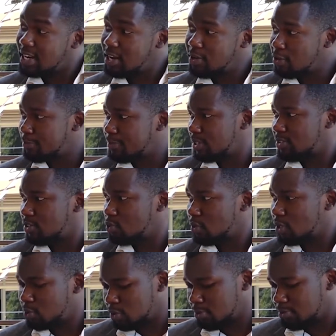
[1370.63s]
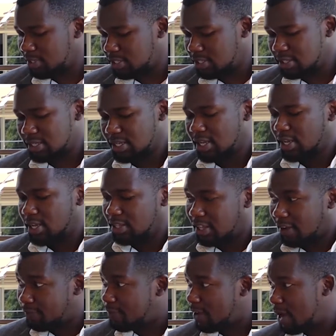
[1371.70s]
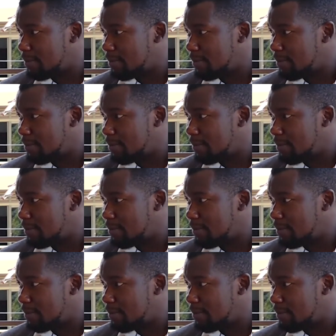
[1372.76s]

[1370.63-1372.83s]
That analog-based situation means